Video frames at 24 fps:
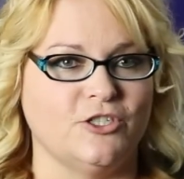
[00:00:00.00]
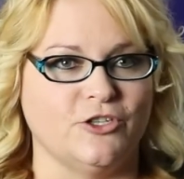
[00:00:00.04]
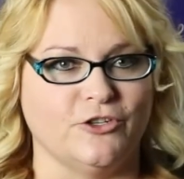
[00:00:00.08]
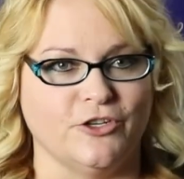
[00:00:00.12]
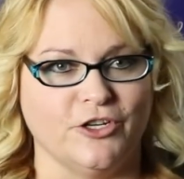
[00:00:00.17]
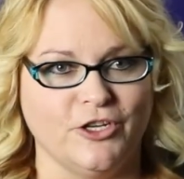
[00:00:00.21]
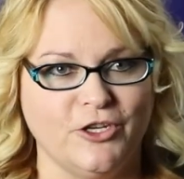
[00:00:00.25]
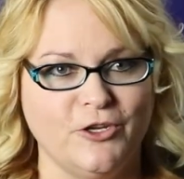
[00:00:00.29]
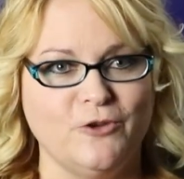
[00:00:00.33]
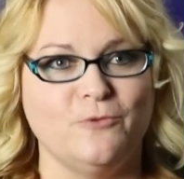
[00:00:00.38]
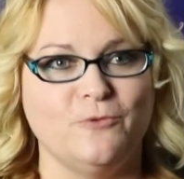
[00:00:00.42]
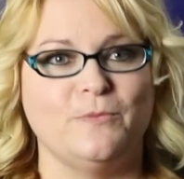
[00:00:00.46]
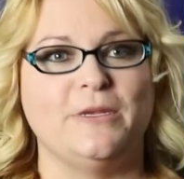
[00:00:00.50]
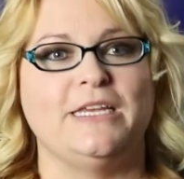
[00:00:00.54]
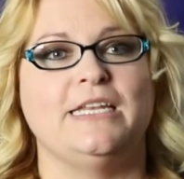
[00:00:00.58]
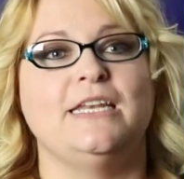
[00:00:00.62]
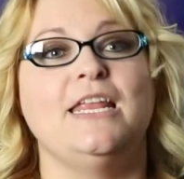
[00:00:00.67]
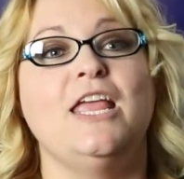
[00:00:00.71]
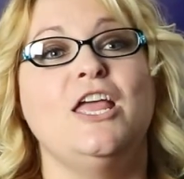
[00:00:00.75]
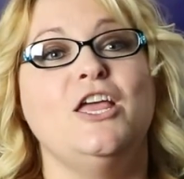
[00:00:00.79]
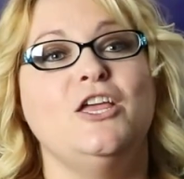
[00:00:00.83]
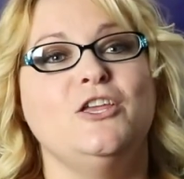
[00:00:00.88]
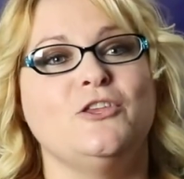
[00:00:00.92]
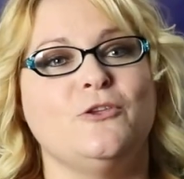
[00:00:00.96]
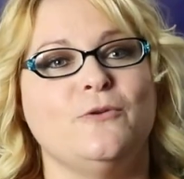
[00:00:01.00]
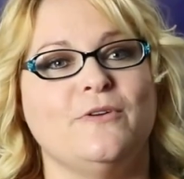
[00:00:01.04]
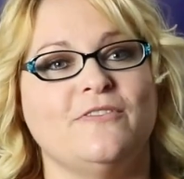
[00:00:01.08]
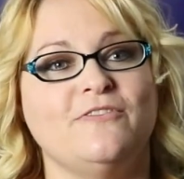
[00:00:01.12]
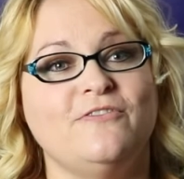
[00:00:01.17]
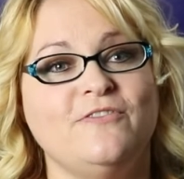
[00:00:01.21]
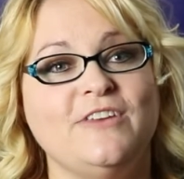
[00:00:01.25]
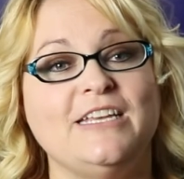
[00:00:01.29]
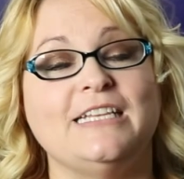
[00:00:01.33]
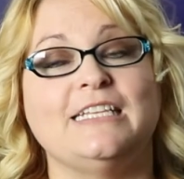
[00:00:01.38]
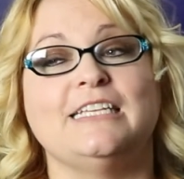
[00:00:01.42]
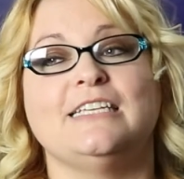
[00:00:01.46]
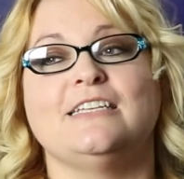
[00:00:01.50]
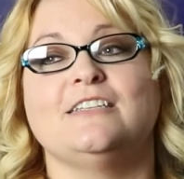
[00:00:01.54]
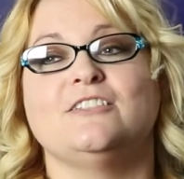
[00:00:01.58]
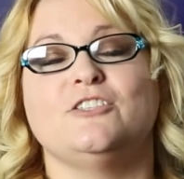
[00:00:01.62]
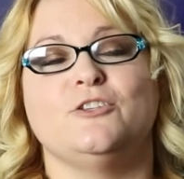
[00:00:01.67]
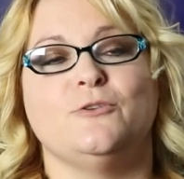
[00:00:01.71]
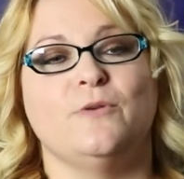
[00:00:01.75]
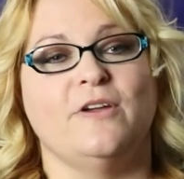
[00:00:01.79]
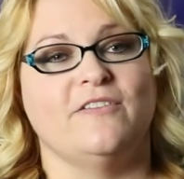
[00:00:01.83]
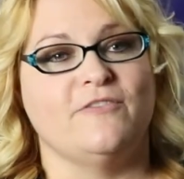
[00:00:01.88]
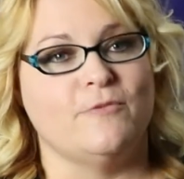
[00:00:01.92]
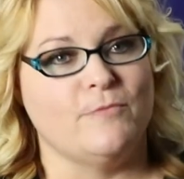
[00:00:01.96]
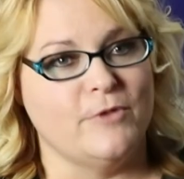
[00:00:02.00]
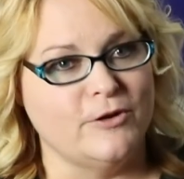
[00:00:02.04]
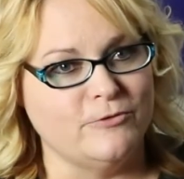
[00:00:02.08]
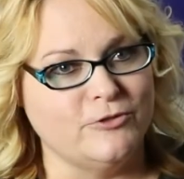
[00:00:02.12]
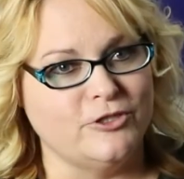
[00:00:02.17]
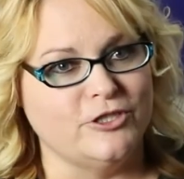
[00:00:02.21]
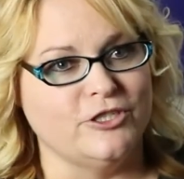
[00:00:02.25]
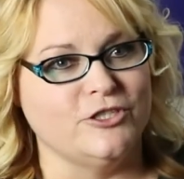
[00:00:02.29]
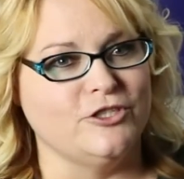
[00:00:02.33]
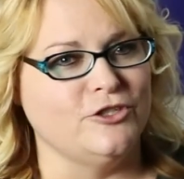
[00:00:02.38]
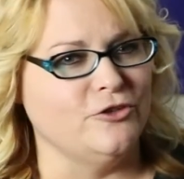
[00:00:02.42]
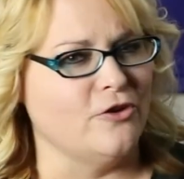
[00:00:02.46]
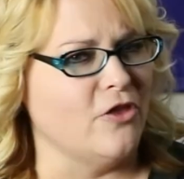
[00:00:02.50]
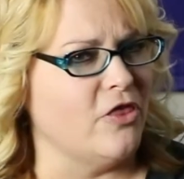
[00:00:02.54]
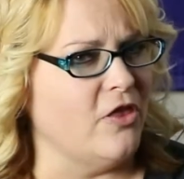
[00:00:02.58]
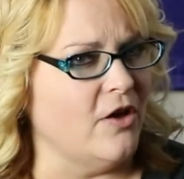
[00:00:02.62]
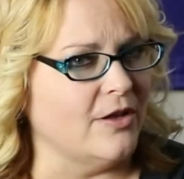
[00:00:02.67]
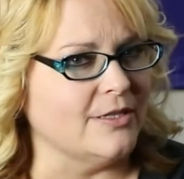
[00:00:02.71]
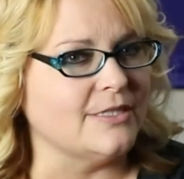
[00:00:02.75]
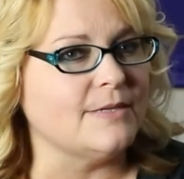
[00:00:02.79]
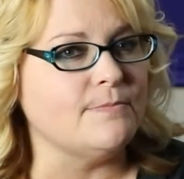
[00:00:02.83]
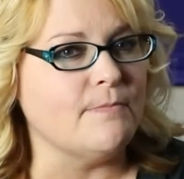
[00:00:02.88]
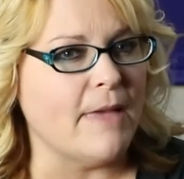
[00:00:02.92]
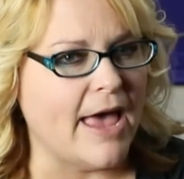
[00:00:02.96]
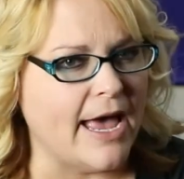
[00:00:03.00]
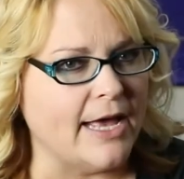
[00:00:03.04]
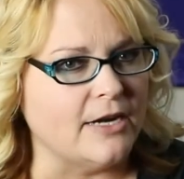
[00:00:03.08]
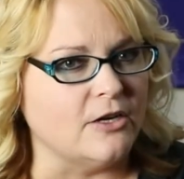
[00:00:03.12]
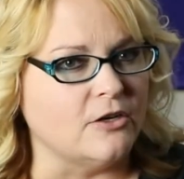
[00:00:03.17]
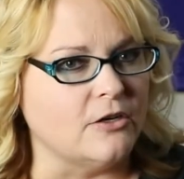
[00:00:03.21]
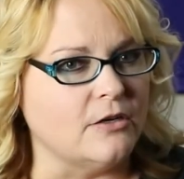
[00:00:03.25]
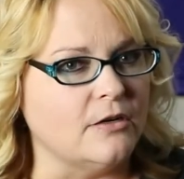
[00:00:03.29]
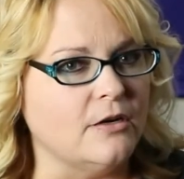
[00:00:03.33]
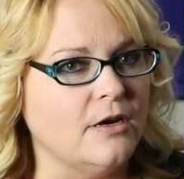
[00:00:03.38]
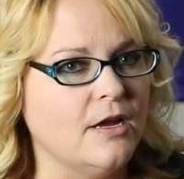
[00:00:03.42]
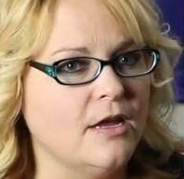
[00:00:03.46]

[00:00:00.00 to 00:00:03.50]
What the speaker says: You're a human, you have feelings, you have emotions, your thoughts matter.